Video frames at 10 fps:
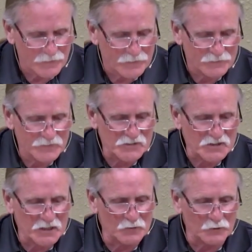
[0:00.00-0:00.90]
This
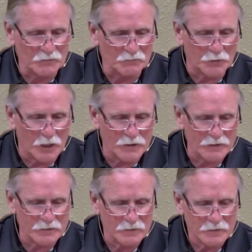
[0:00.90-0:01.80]
king went and bought it